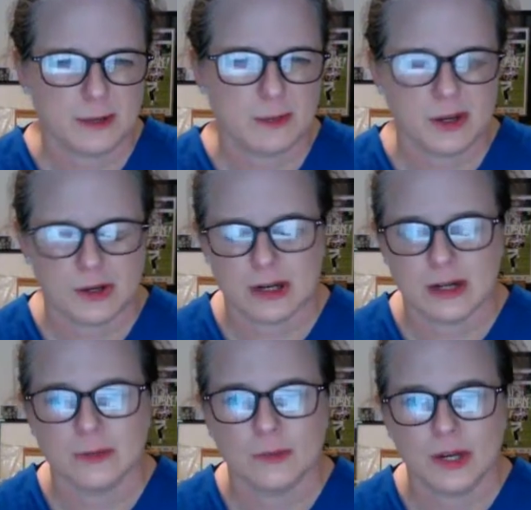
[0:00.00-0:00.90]
we
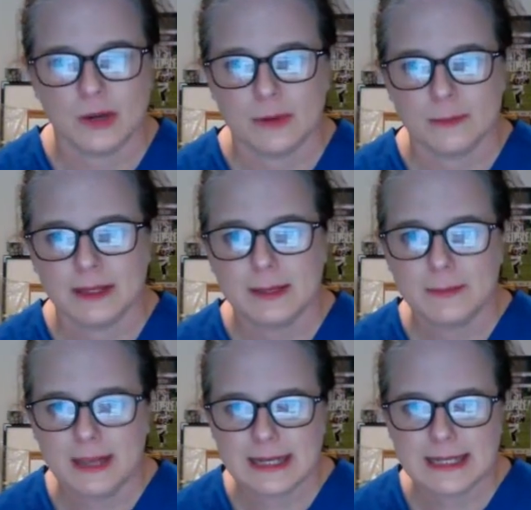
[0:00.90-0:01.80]
are, we normally
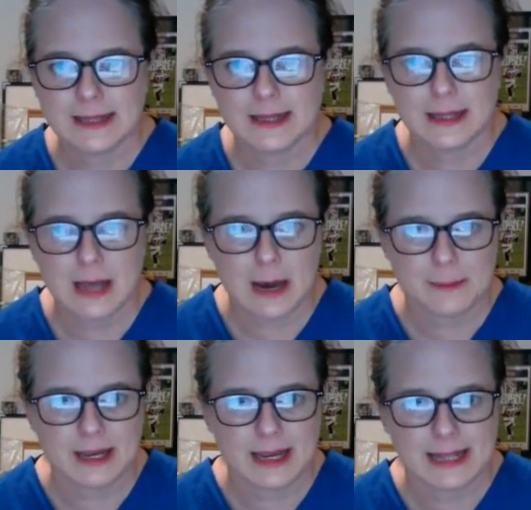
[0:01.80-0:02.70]
meet in the
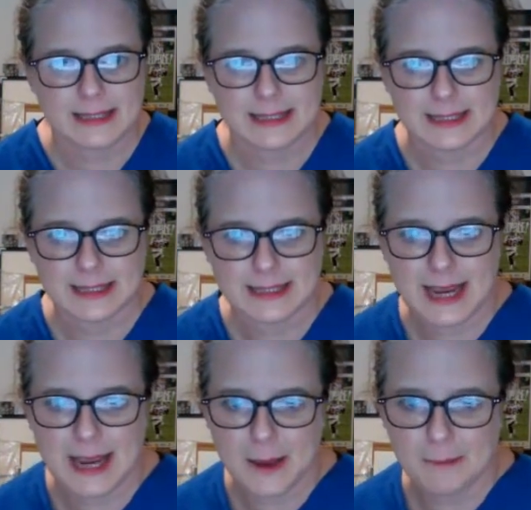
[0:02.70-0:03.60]
lobby at 6
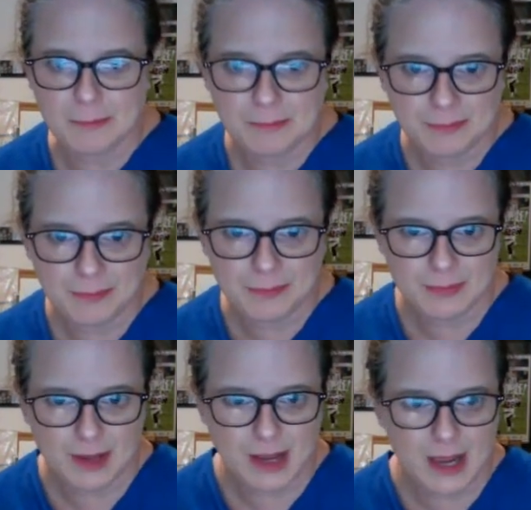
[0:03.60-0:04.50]
a.m.
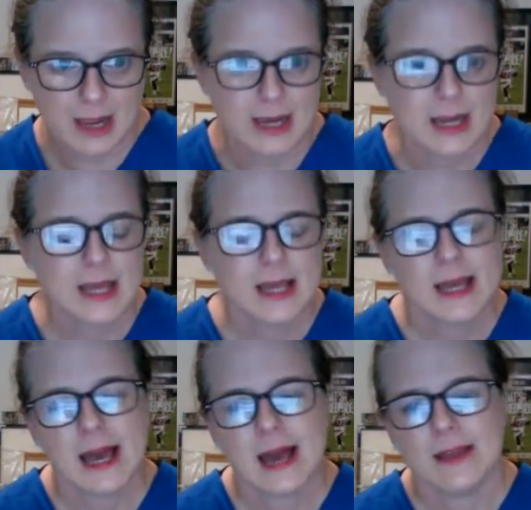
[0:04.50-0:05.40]
Okay,
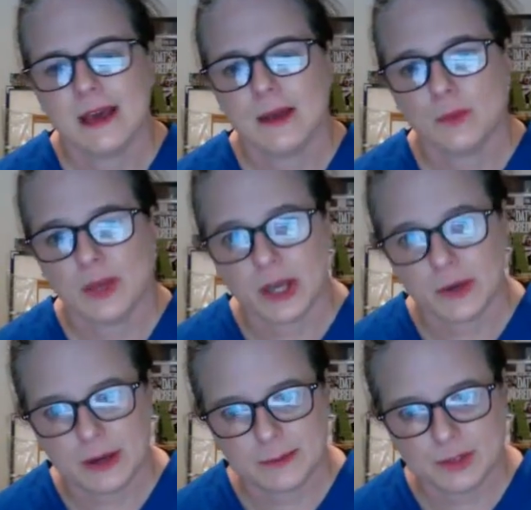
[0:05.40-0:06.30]
and then we go
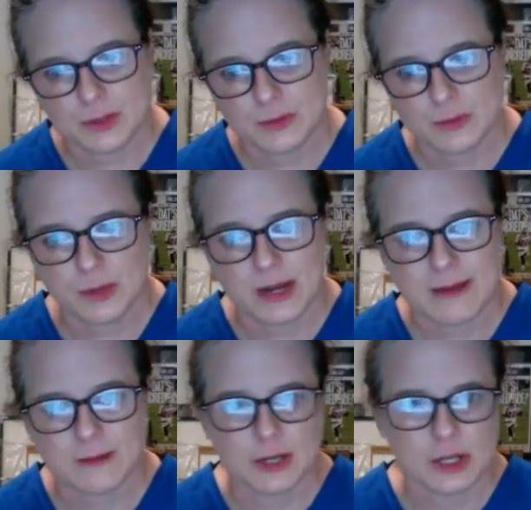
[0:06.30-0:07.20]
up to
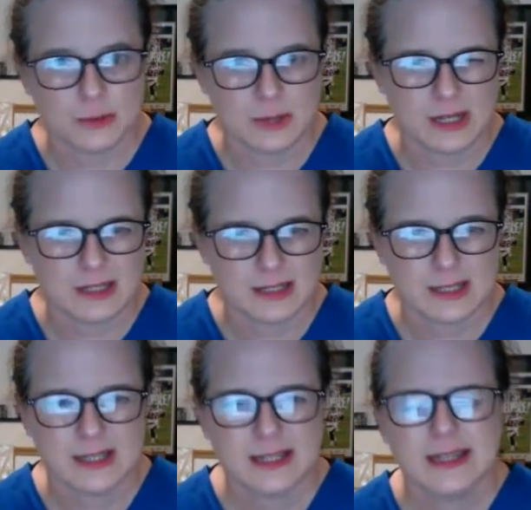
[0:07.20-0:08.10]
whatever
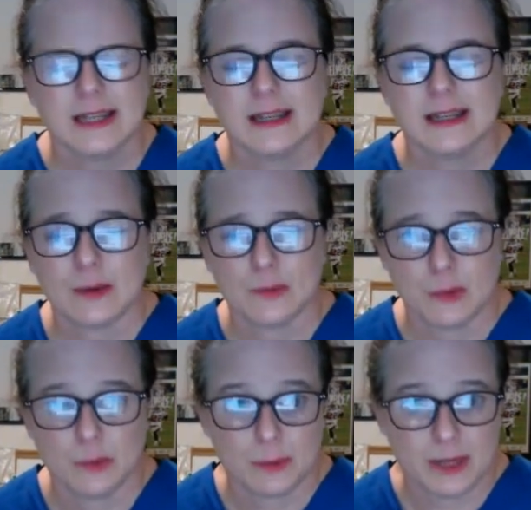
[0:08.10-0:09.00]
unit that we
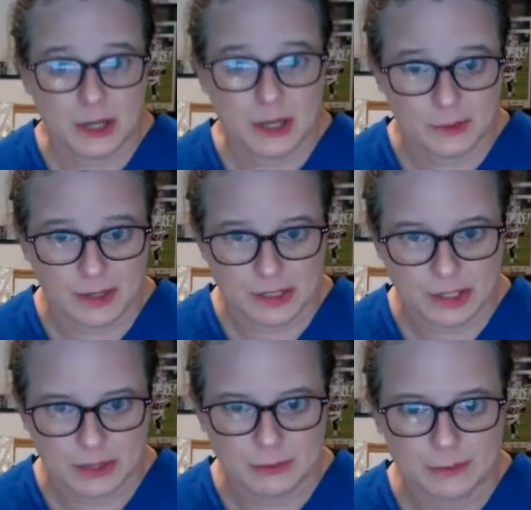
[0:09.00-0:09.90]
will be going
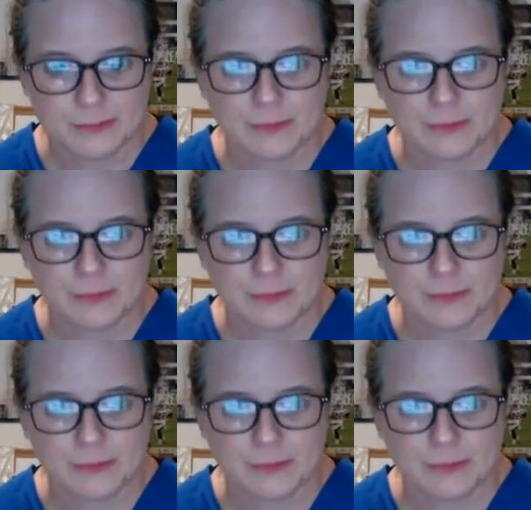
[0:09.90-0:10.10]
to.